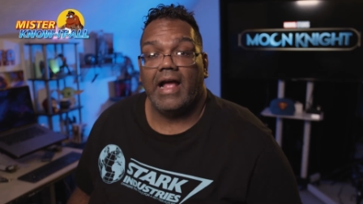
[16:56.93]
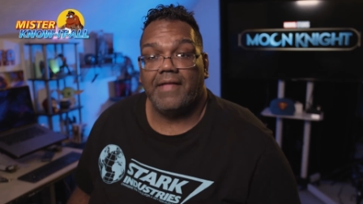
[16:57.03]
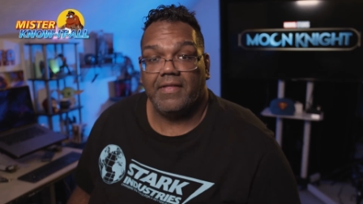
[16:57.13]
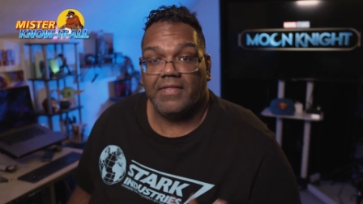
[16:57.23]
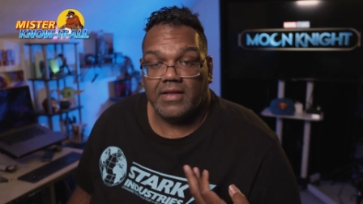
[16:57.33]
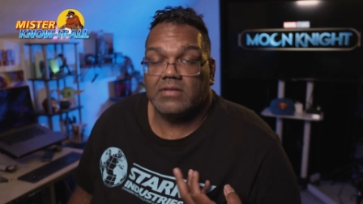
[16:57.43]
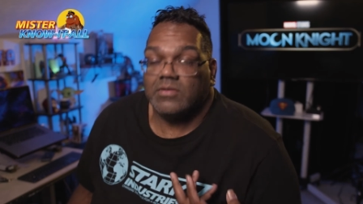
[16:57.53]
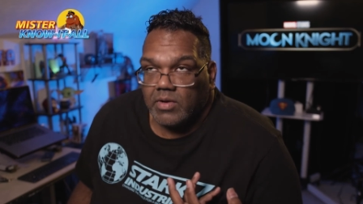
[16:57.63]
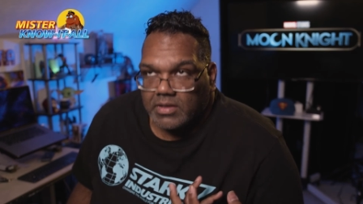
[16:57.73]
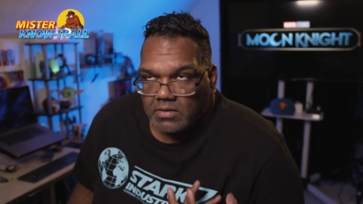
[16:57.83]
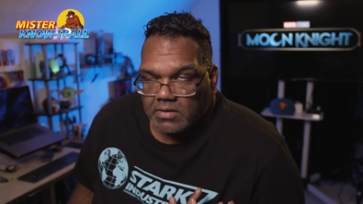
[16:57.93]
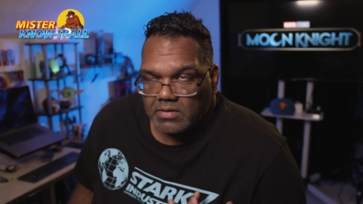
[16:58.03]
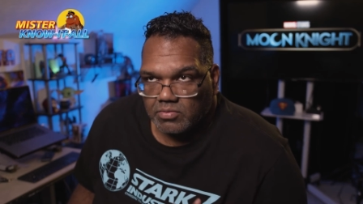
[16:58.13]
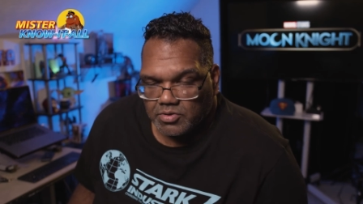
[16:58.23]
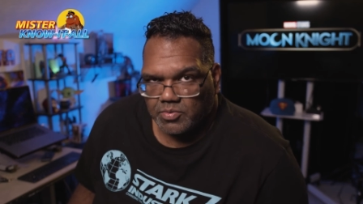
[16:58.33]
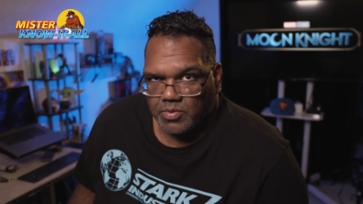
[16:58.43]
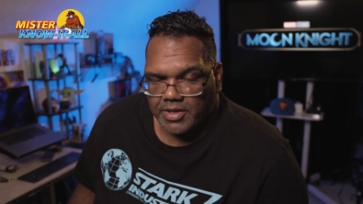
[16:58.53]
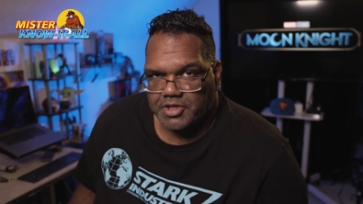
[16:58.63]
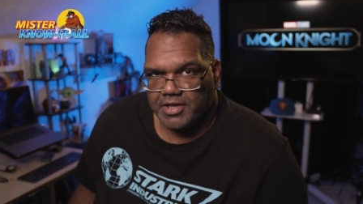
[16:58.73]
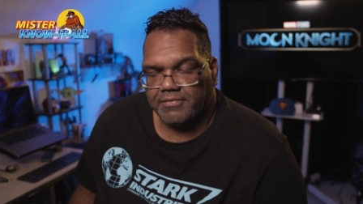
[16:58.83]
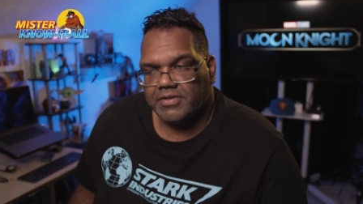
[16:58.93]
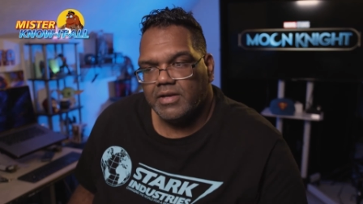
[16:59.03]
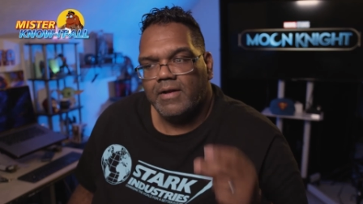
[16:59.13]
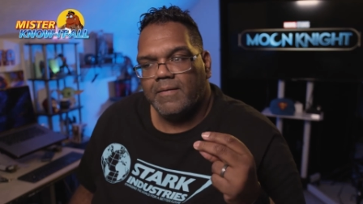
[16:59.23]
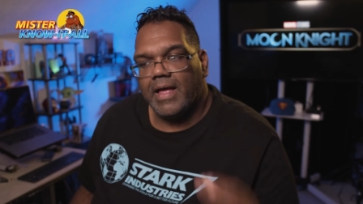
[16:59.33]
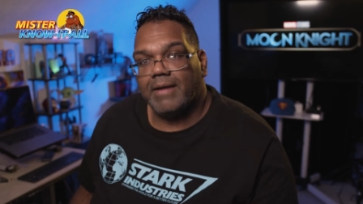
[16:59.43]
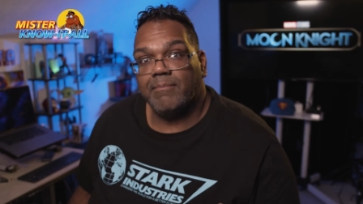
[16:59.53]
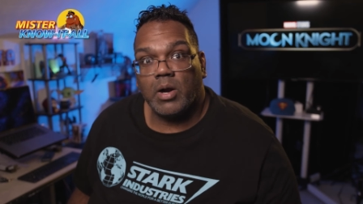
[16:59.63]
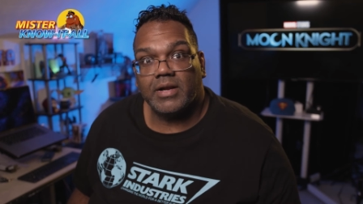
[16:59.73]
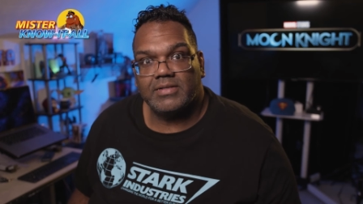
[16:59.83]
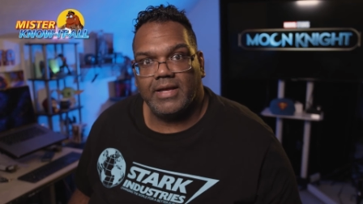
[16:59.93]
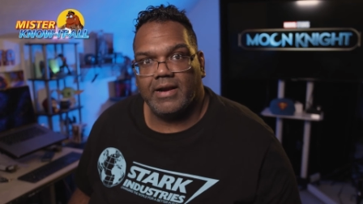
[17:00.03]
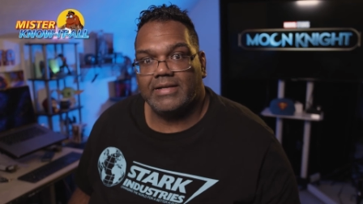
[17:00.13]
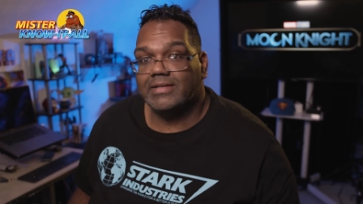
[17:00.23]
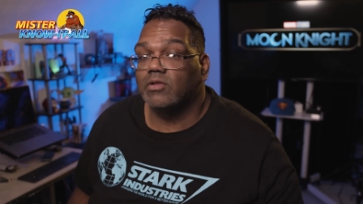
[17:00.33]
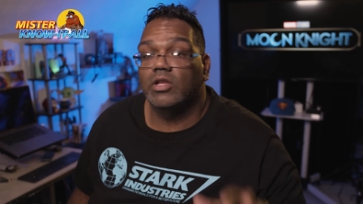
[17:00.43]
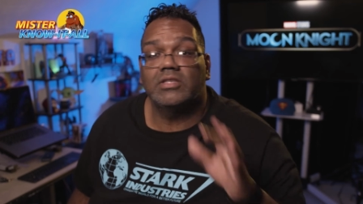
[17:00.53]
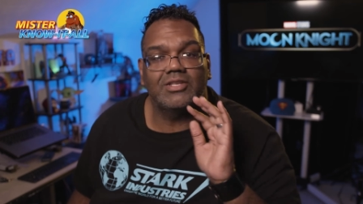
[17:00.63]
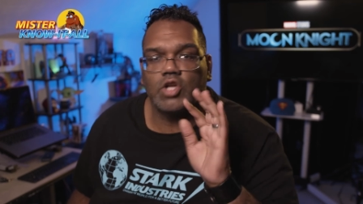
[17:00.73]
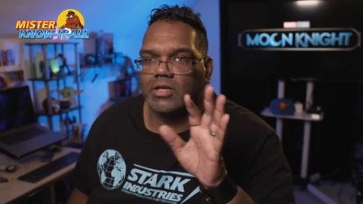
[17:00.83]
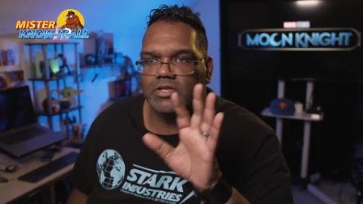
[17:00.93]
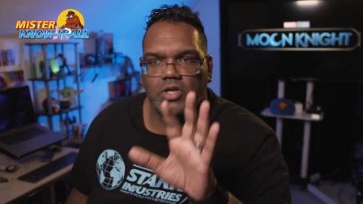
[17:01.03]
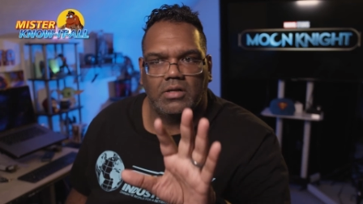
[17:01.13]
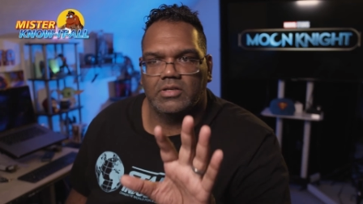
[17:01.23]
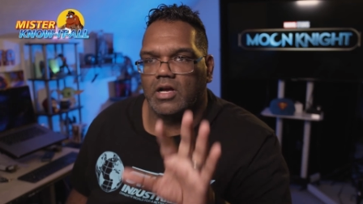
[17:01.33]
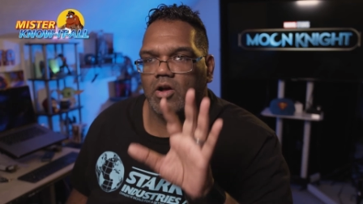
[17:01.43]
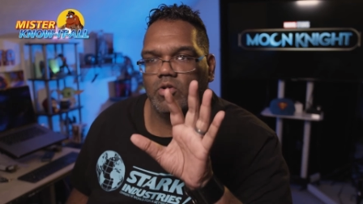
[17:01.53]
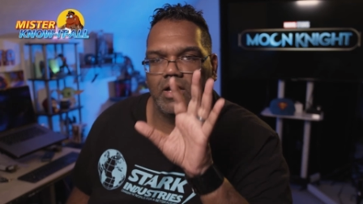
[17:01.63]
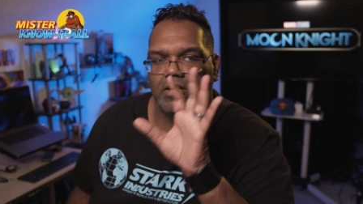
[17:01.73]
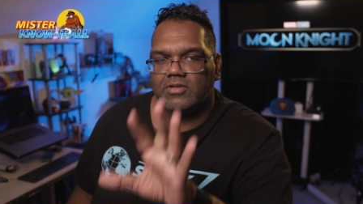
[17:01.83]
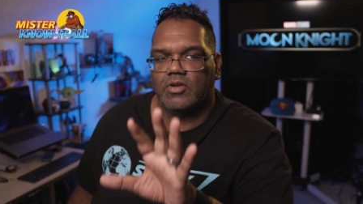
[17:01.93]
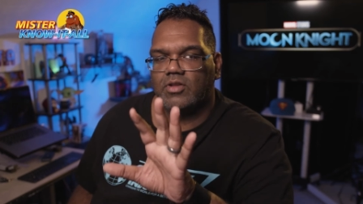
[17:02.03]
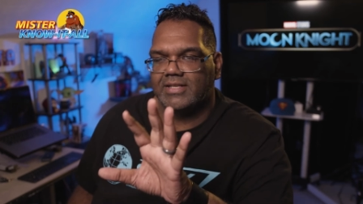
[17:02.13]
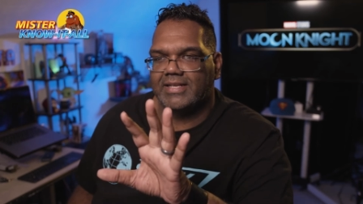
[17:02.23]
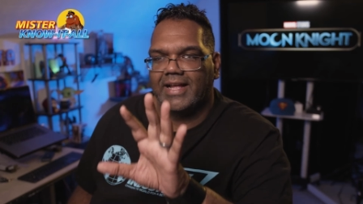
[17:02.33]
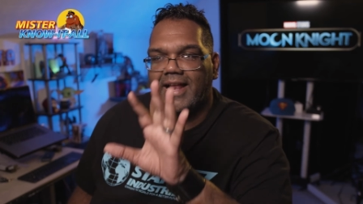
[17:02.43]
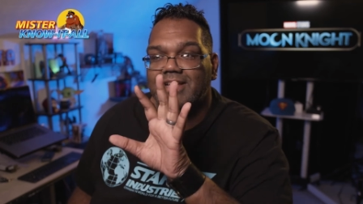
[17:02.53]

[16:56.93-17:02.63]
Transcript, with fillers: And then he does a quick shift, and Marc is there, and he's like, let's talk, hold on a second.